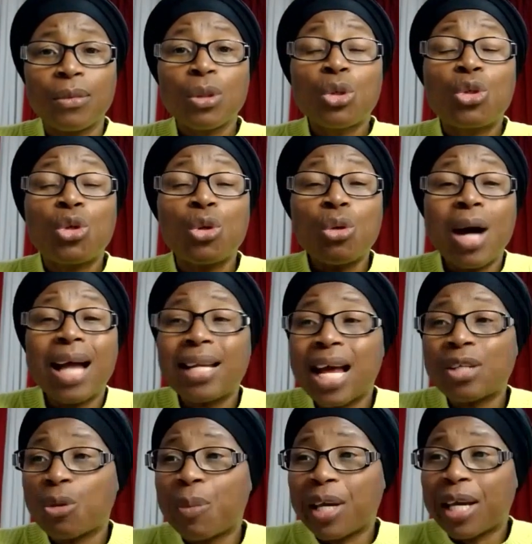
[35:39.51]
You and I
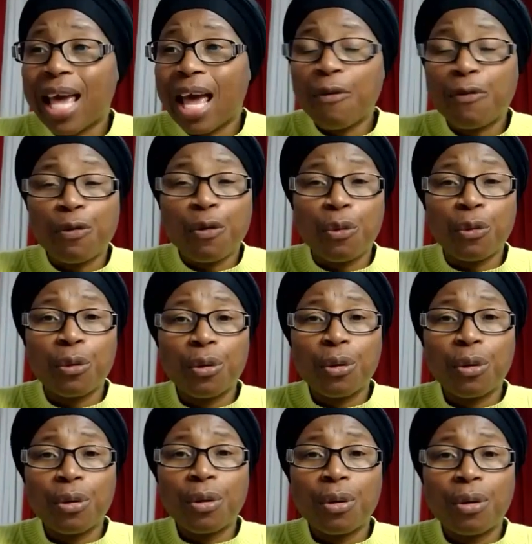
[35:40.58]
should be careful
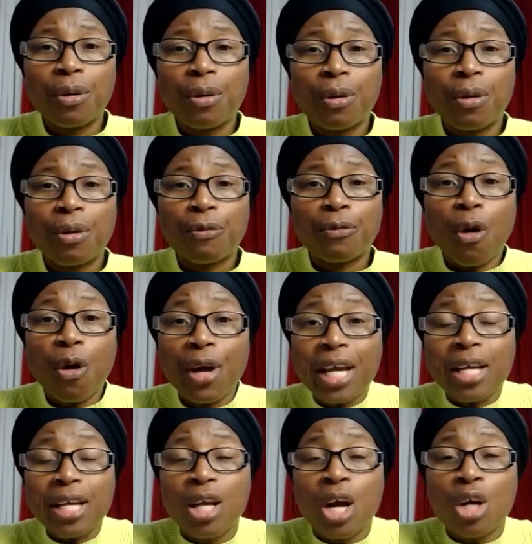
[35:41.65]
for
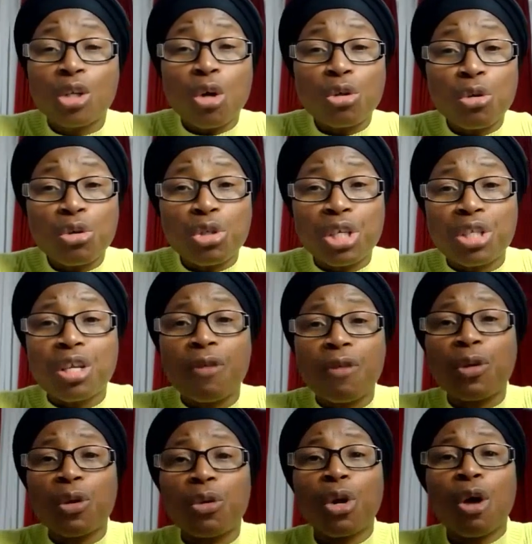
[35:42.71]
him not to deceive
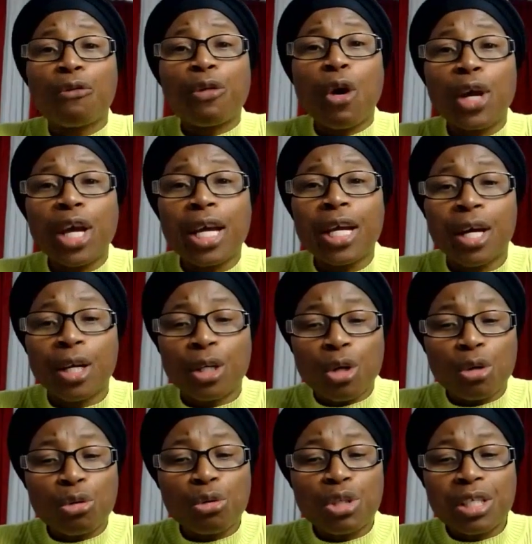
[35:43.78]
you, for him not
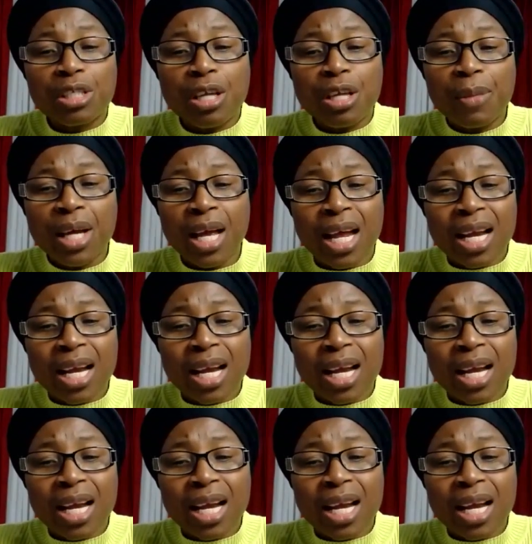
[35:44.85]
to deceive me.